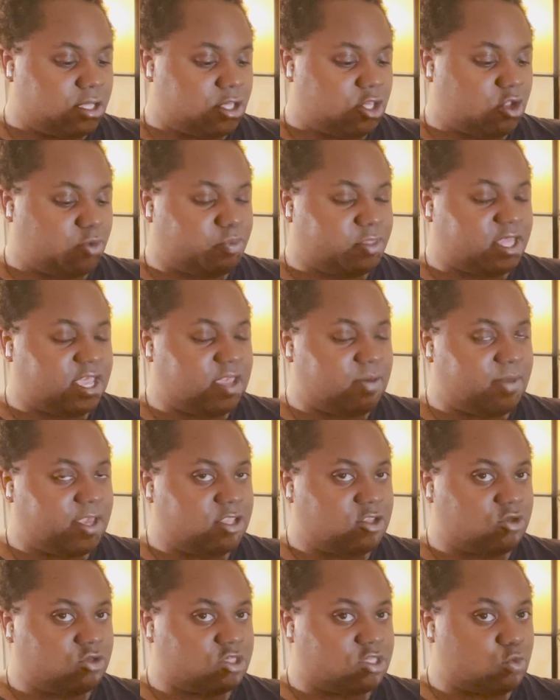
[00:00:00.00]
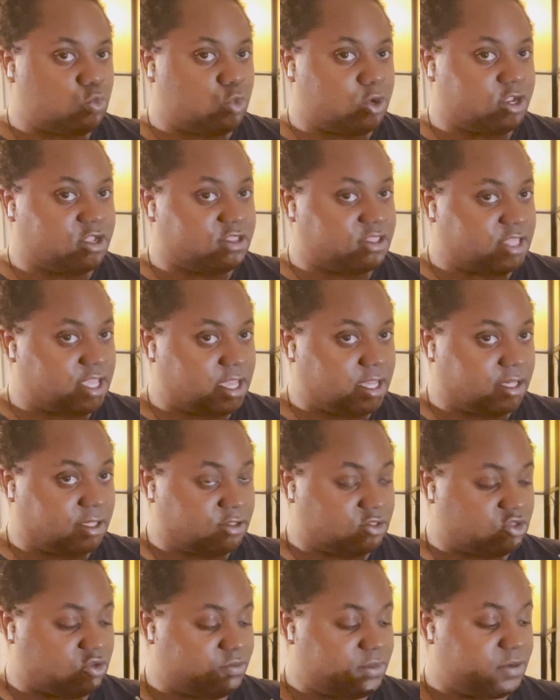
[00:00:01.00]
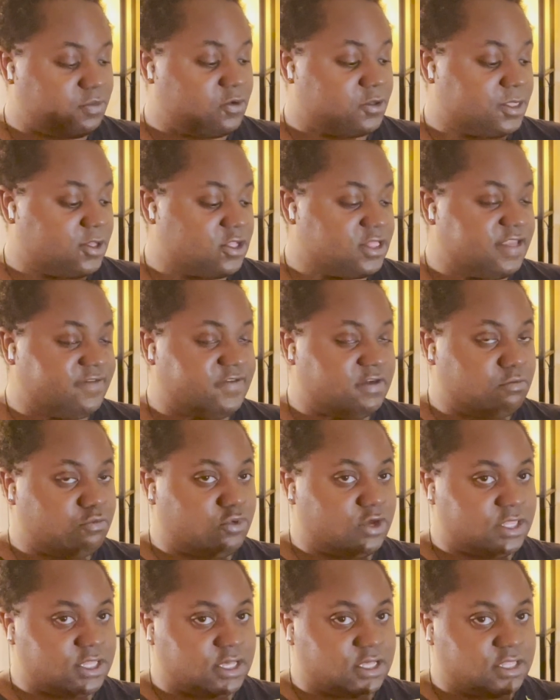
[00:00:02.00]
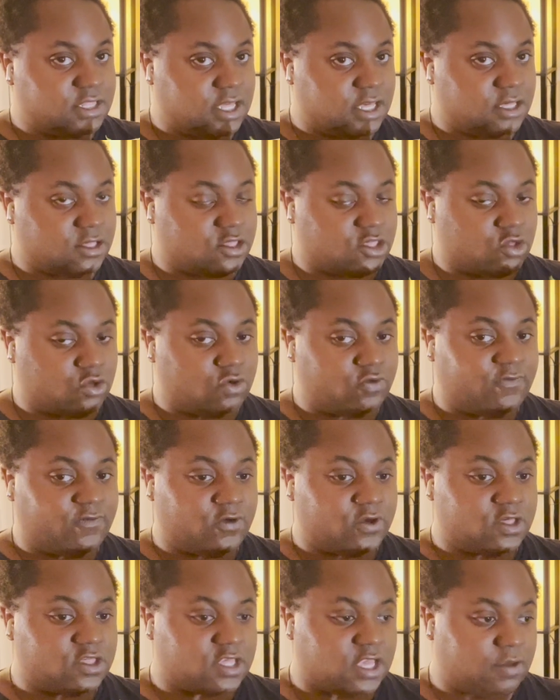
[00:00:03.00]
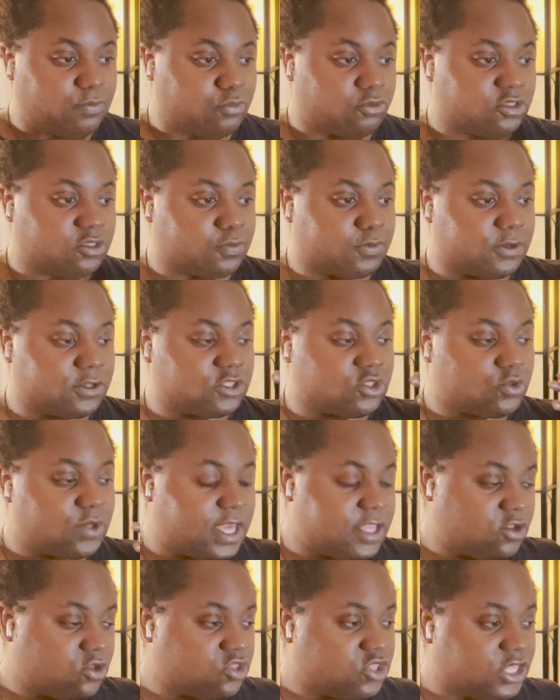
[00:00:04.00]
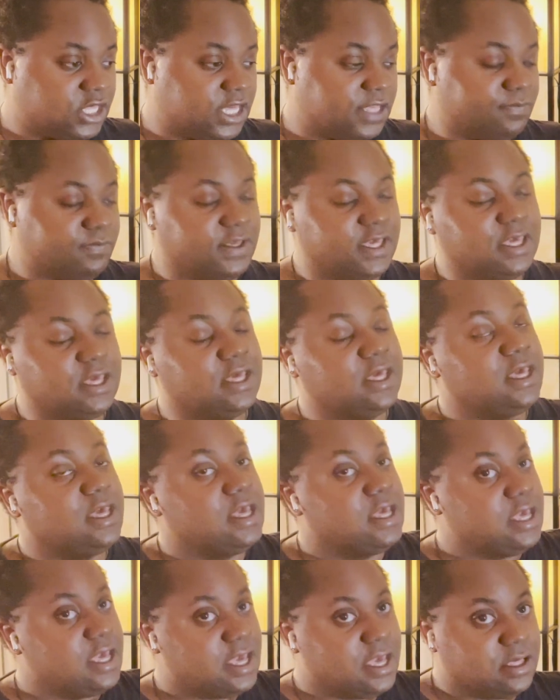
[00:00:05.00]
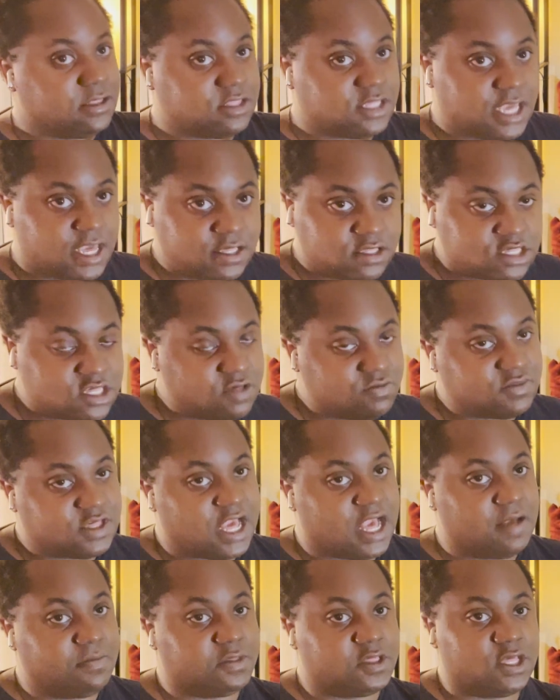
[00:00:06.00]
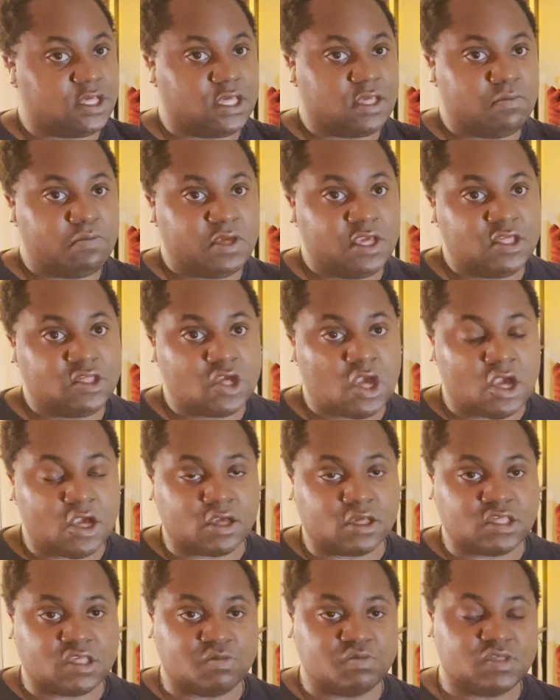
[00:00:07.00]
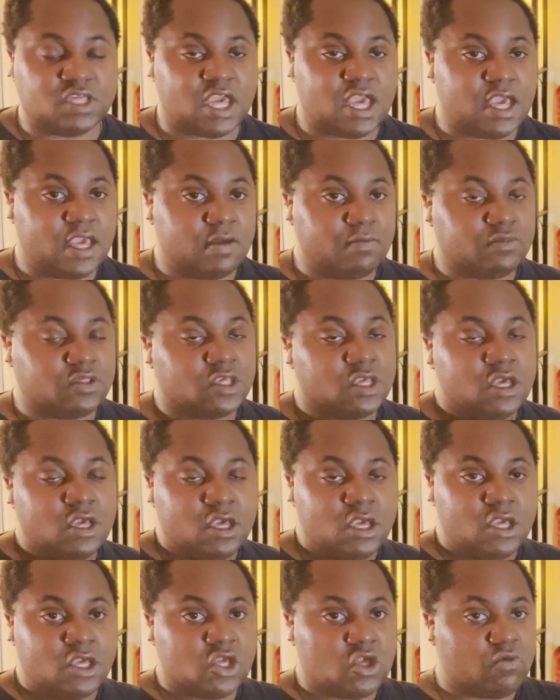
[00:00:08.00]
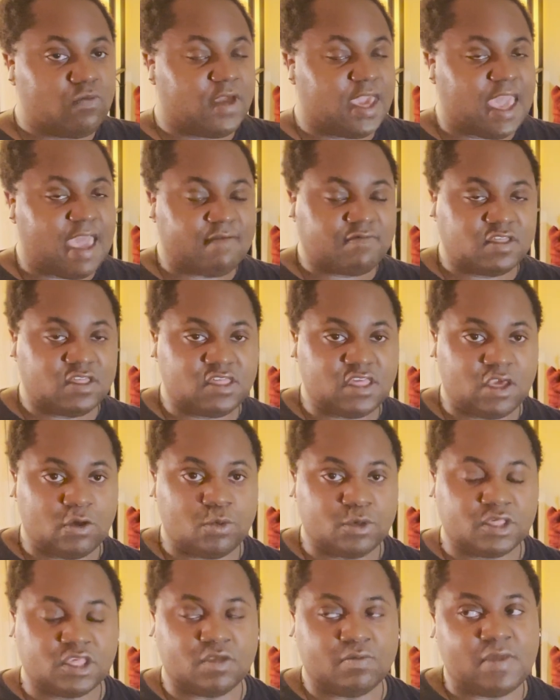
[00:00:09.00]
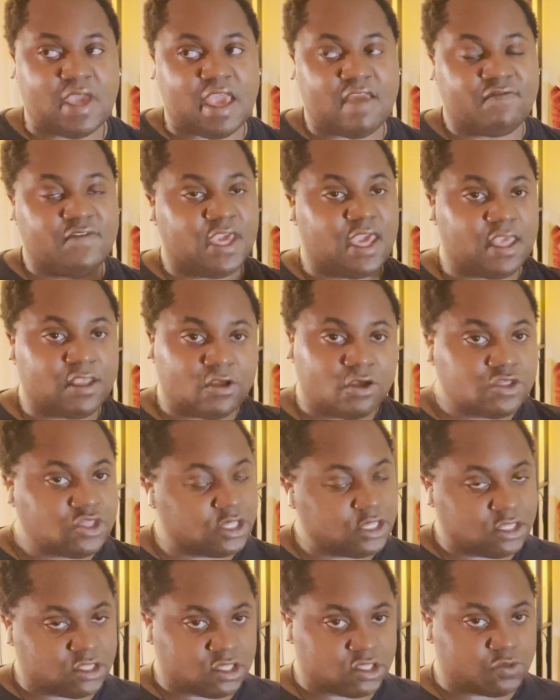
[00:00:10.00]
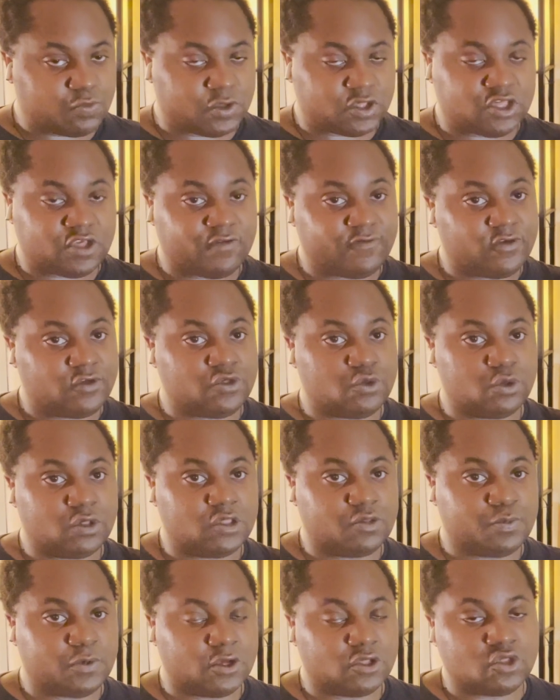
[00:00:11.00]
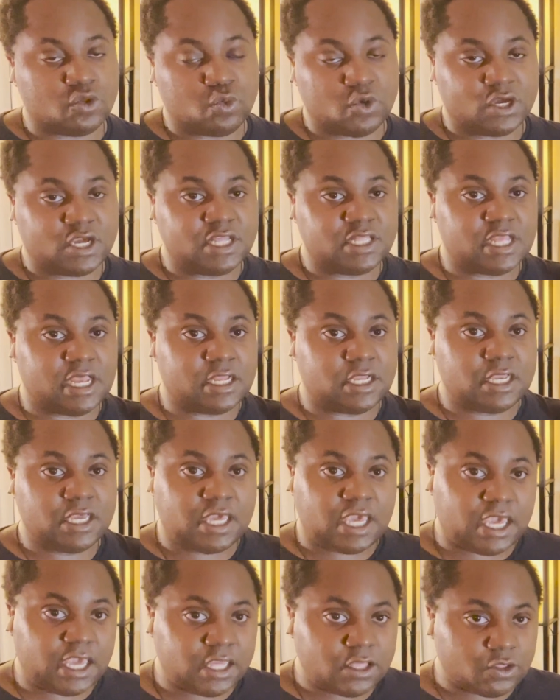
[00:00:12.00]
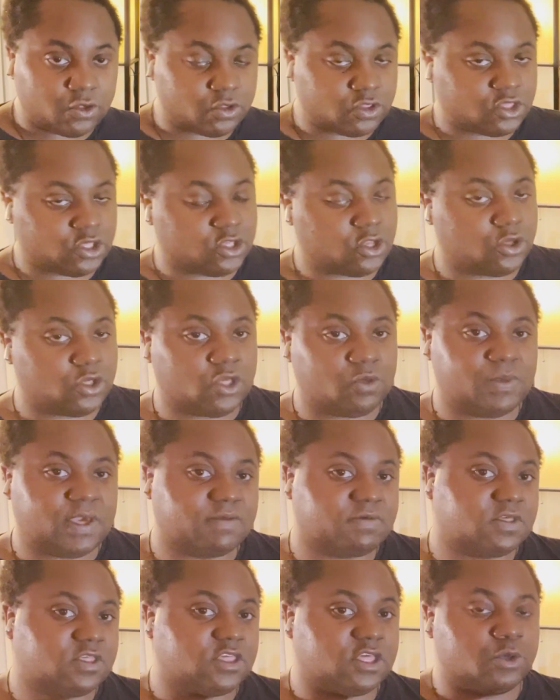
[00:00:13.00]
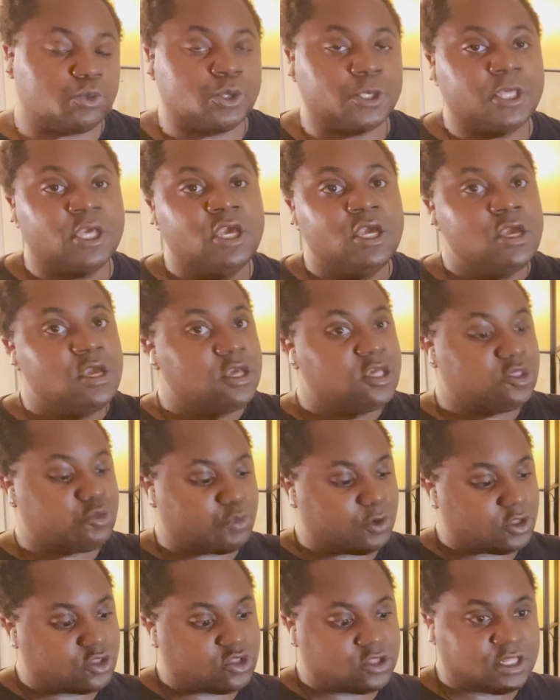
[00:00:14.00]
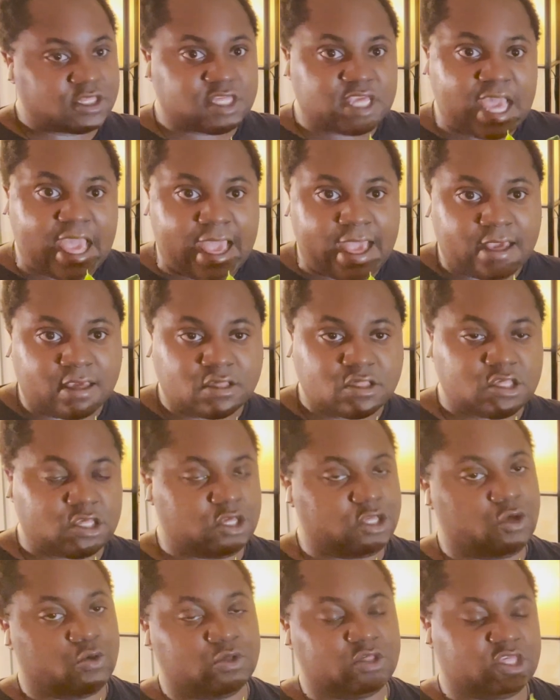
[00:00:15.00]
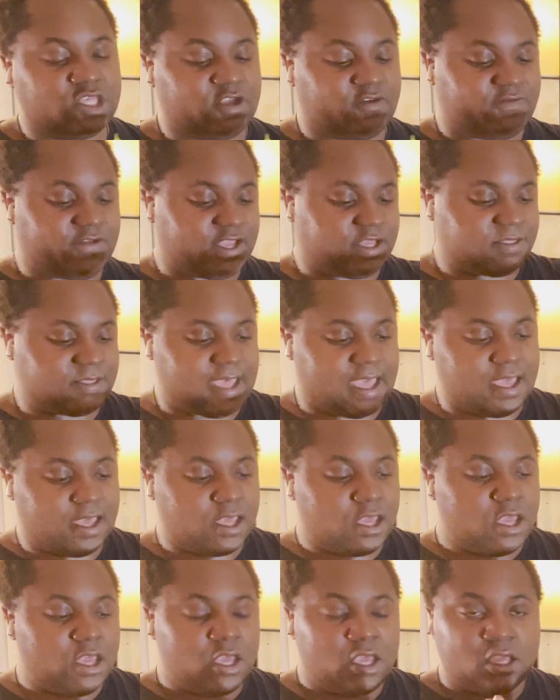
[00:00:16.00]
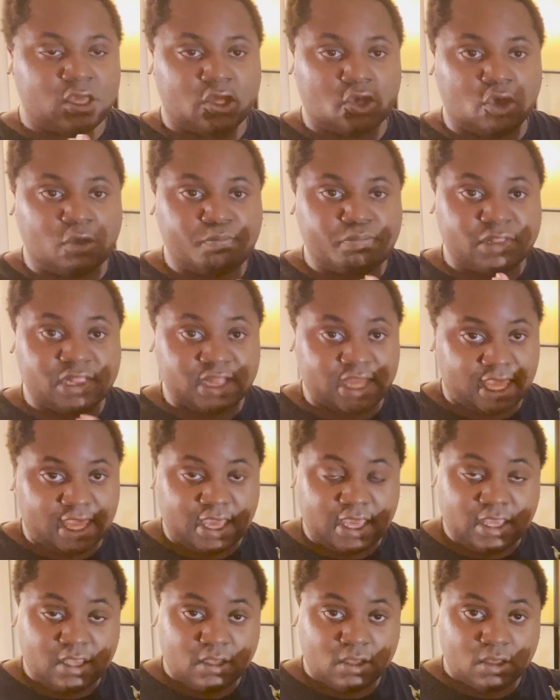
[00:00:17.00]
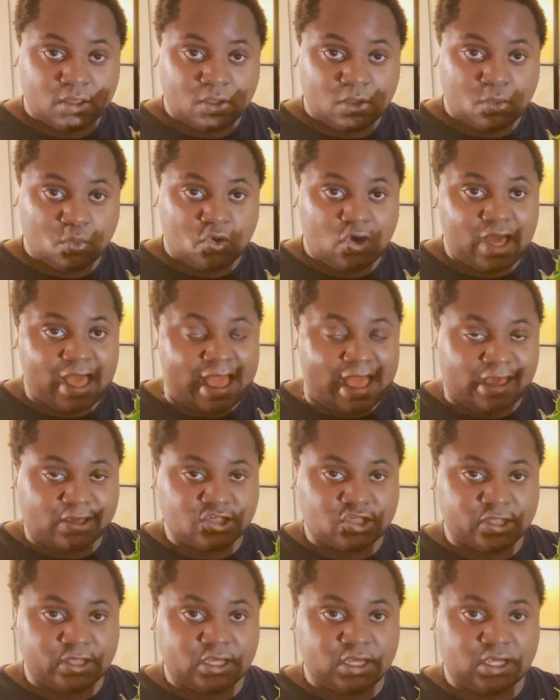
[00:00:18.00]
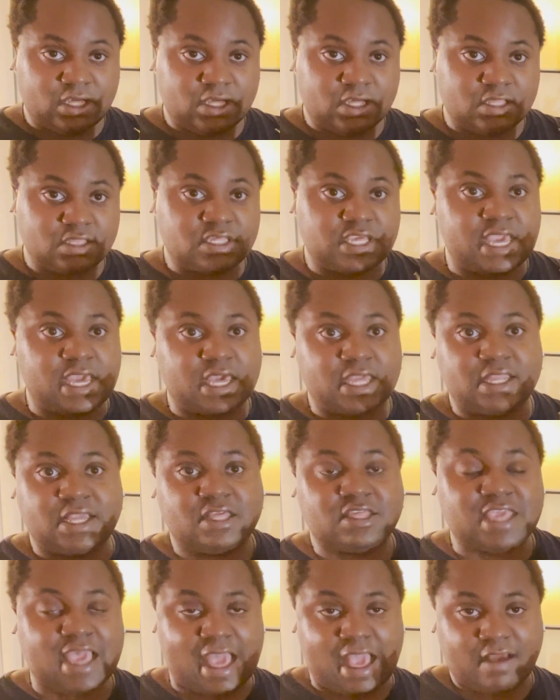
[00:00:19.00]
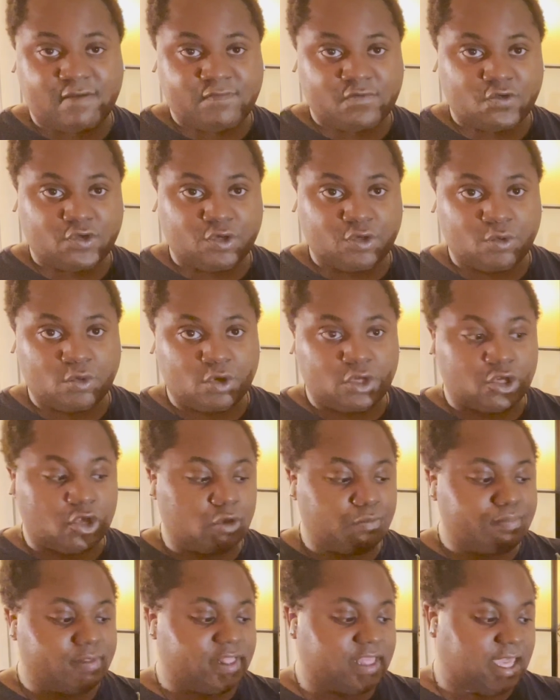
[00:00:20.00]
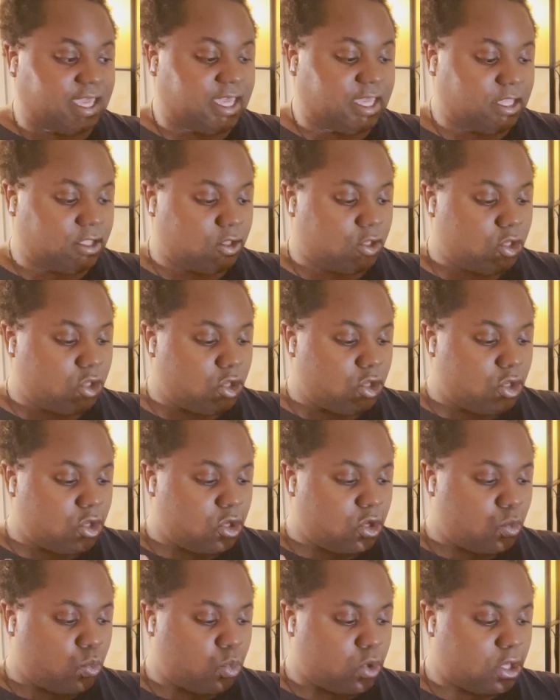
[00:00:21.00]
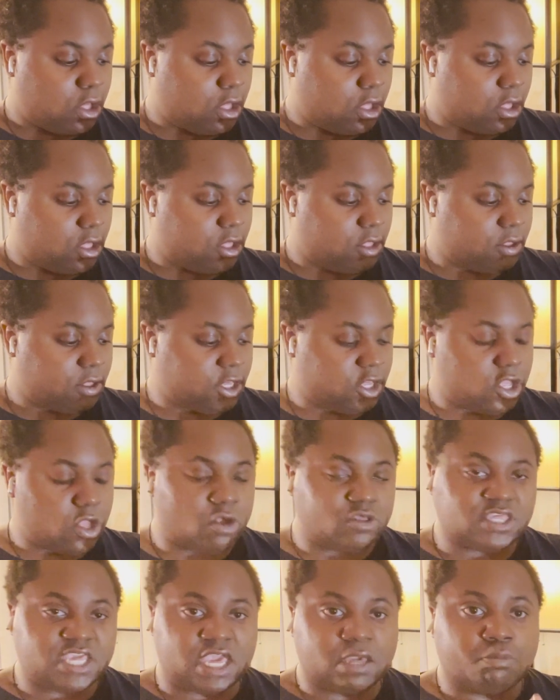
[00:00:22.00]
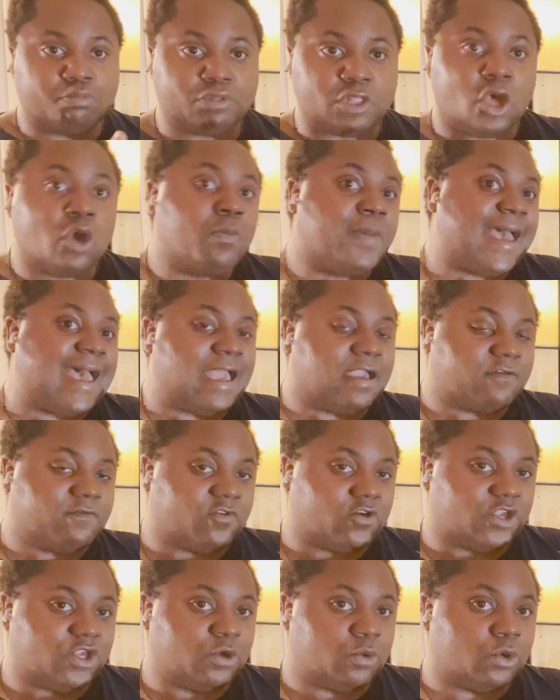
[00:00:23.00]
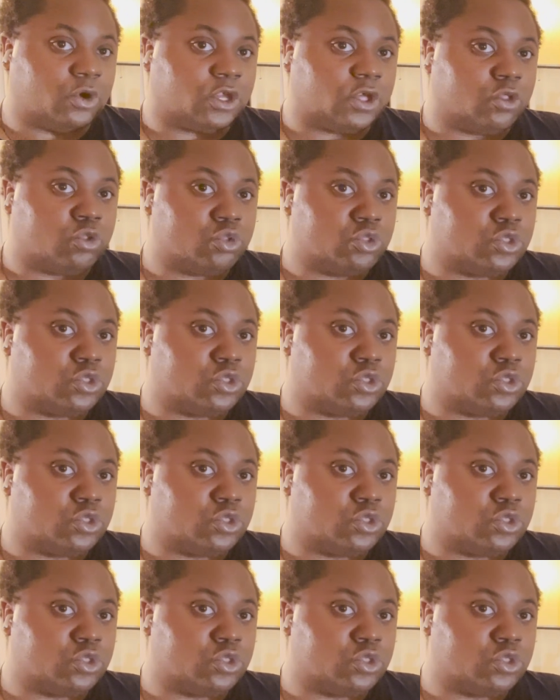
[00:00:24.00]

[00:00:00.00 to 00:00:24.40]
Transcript: your plant may do some weird things. Remember, they're living, breathing things. So, for example, spiritual energy can be intense sometimes. It can be dark. Sometimes you may have to deal with some heavy energies, especially if you're doing spiritual work and lighting candles. You know, you may have to deal with spiritual attacks, you know, and stuff like that. Your plant will actually take an attack for you, or your plant will, you know, take blowback for you, or you'll